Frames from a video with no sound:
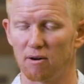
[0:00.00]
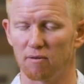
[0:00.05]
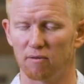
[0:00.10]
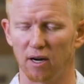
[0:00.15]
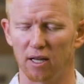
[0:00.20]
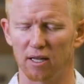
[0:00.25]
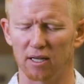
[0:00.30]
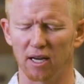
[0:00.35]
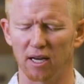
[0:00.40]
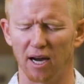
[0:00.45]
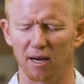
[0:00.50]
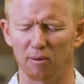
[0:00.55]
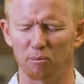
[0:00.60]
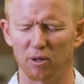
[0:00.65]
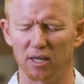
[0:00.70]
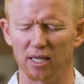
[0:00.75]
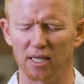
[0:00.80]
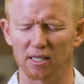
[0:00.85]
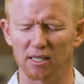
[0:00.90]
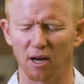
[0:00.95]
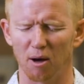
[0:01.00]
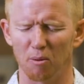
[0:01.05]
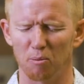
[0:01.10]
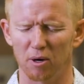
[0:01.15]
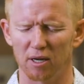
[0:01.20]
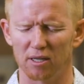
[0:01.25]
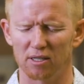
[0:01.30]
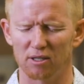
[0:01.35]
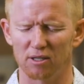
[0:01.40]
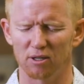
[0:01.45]
Father God, please
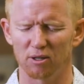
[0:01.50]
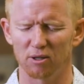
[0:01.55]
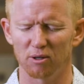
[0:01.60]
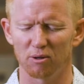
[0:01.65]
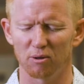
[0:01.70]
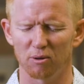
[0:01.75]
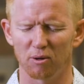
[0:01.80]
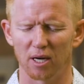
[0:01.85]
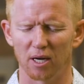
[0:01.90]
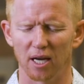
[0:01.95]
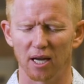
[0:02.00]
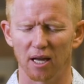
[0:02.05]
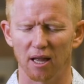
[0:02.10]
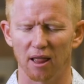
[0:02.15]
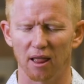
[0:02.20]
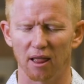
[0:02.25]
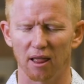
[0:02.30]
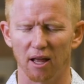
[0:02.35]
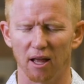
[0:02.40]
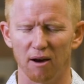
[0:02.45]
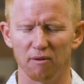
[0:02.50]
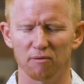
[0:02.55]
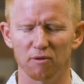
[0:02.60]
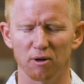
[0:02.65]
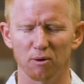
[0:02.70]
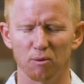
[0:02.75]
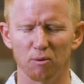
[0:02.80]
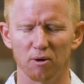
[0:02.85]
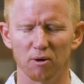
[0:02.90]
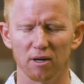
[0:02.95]
help us to love
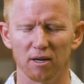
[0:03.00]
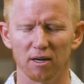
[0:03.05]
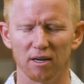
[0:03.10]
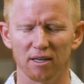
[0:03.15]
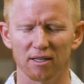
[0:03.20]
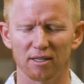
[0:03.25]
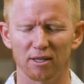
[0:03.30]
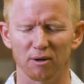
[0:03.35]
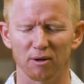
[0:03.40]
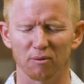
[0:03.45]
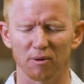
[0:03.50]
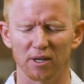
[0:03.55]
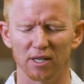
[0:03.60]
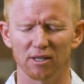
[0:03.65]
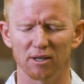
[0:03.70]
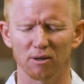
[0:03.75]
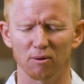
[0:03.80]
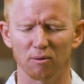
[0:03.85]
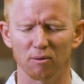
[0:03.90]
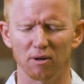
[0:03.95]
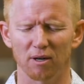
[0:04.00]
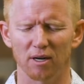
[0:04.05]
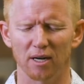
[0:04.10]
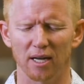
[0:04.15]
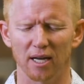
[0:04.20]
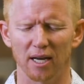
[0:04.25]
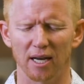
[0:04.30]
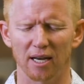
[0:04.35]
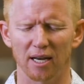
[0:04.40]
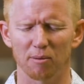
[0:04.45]
Your Word, to read Your
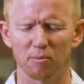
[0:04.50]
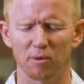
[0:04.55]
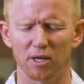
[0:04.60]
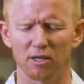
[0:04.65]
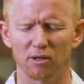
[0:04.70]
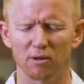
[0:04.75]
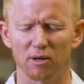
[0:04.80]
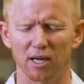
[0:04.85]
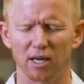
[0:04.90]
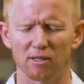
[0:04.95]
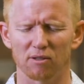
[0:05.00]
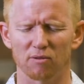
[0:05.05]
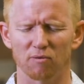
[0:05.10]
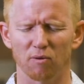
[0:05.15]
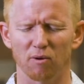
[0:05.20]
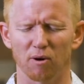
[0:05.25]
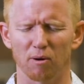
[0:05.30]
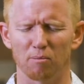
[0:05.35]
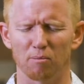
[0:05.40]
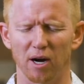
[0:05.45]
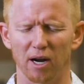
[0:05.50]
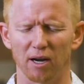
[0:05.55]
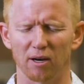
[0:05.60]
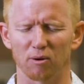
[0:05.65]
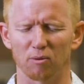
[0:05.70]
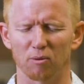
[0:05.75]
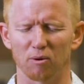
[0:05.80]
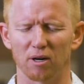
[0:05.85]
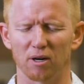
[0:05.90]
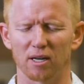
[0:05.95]
Word, and to be transformed by
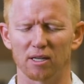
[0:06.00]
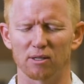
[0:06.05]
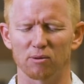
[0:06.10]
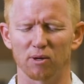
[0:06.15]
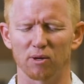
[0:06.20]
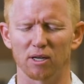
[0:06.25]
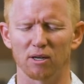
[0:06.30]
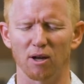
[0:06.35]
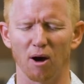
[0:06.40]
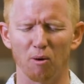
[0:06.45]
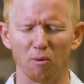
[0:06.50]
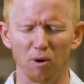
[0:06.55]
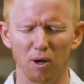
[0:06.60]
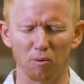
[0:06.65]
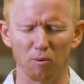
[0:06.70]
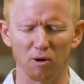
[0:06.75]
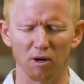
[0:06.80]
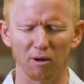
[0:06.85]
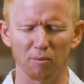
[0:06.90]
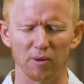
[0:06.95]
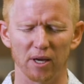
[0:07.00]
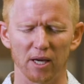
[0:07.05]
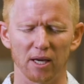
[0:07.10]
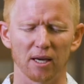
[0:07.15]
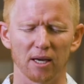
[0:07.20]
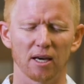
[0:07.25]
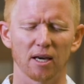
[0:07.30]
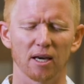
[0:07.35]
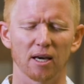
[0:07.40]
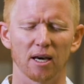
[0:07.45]
Your Word, as we know we will
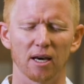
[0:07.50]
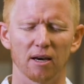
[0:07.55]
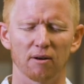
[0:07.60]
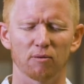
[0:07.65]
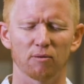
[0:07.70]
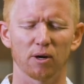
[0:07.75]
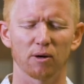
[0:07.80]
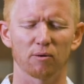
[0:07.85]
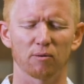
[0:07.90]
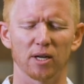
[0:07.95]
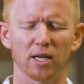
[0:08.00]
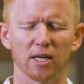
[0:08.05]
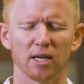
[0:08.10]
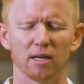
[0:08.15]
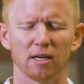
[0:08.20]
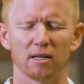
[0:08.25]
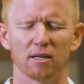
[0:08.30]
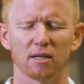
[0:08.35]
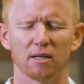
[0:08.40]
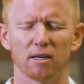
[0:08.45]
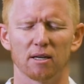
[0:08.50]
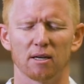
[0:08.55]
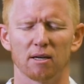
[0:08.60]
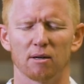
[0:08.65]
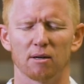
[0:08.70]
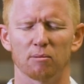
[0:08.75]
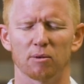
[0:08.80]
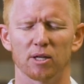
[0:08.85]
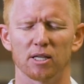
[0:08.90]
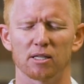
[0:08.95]
be if we read it.
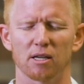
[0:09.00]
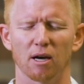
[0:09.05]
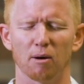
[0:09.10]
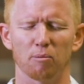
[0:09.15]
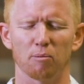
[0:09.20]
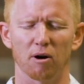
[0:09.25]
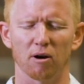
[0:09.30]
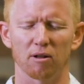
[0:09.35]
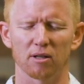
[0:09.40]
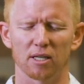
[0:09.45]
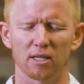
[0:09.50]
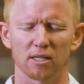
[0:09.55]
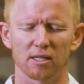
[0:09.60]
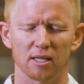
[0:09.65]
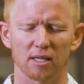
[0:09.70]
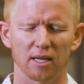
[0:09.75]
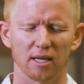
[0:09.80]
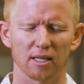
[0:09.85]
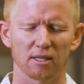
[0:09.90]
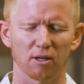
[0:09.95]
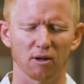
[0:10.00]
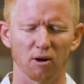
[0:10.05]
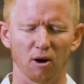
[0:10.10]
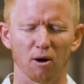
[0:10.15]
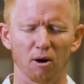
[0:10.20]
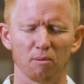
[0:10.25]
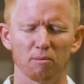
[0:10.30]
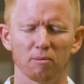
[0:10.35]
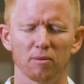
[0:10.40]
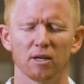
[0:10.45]
Please help all these kids at
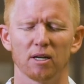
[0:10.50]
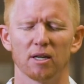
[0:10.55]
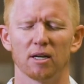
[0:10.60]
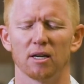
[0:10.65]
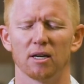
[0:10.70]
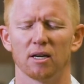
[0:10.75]
home